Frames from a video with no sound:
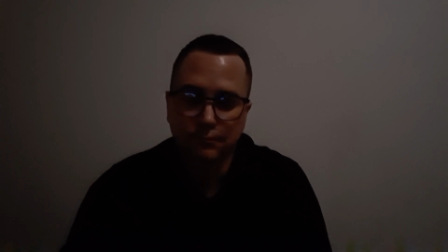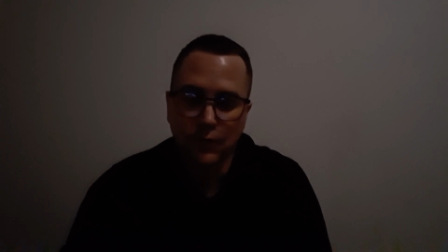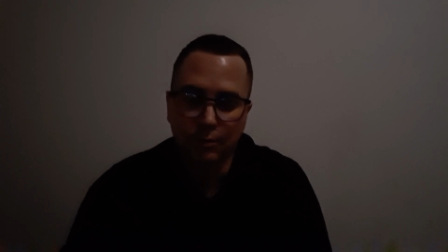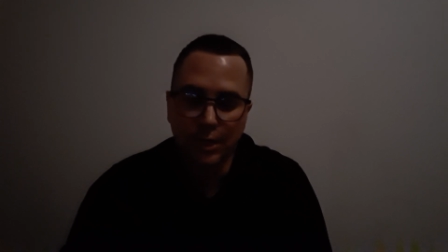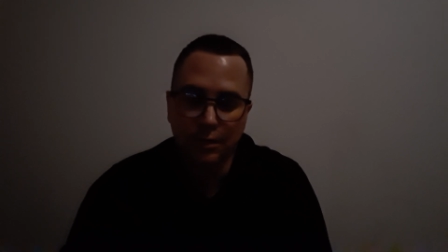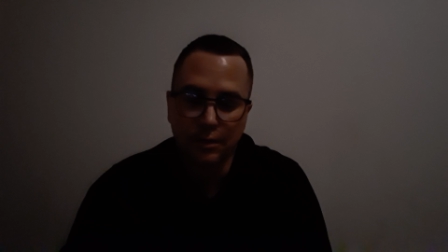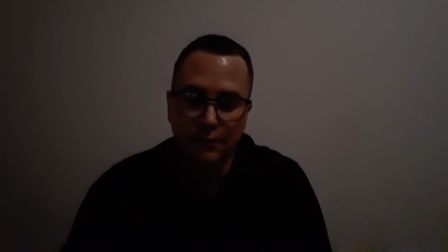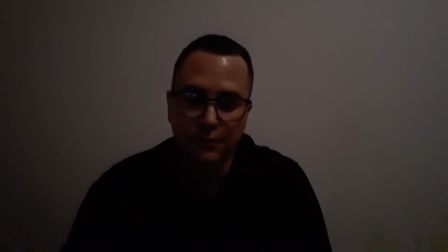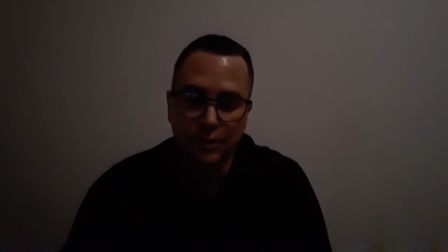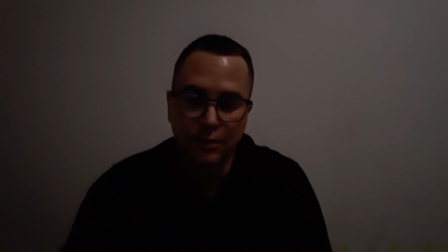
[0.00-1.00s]
No matter
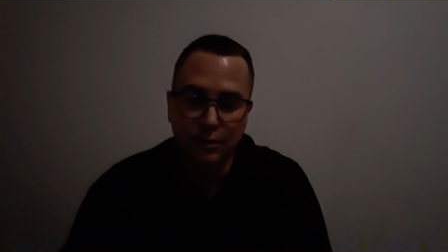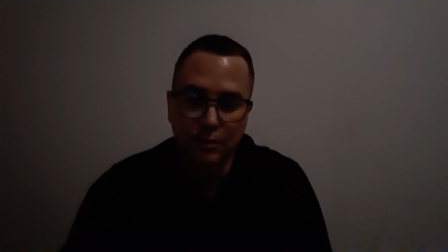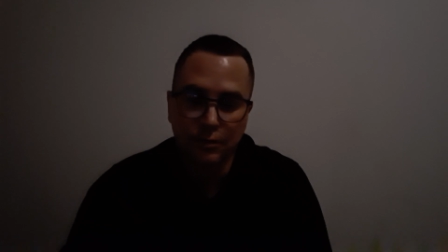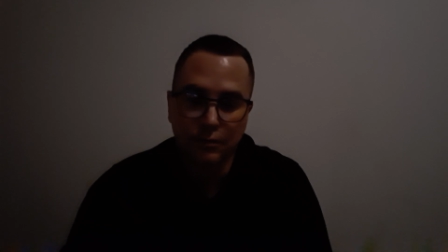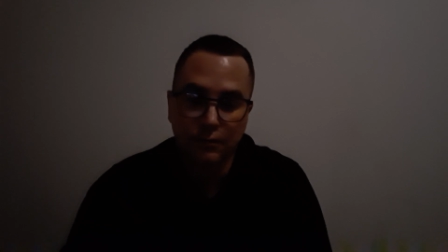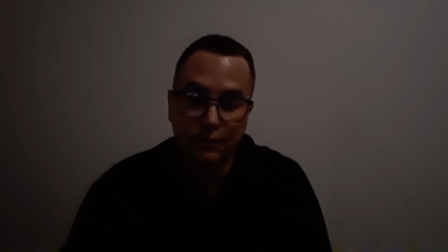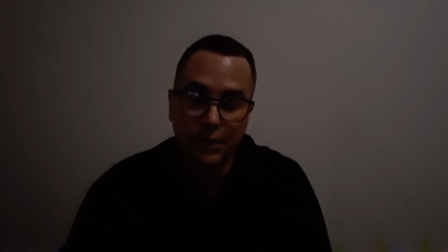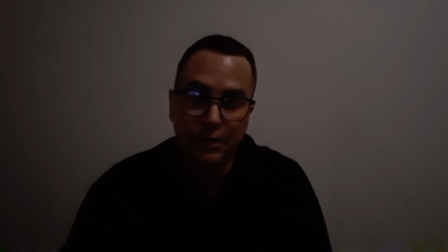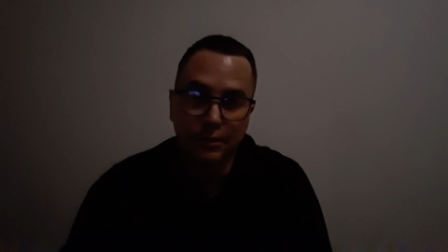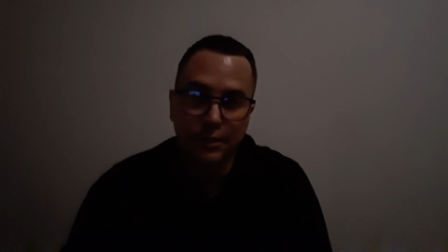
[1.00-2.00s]
if you
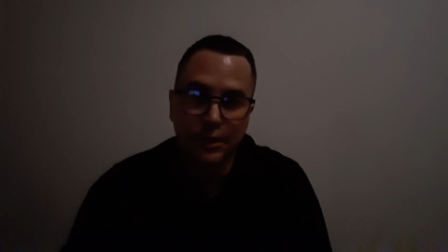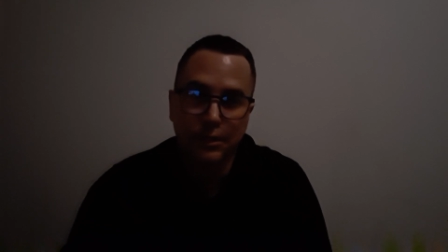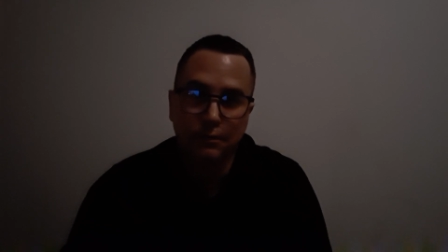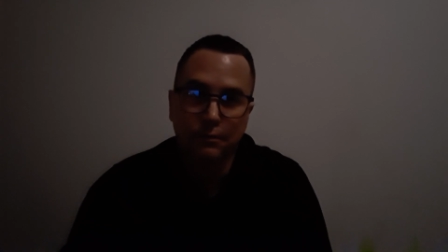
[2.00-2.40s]
fail or not.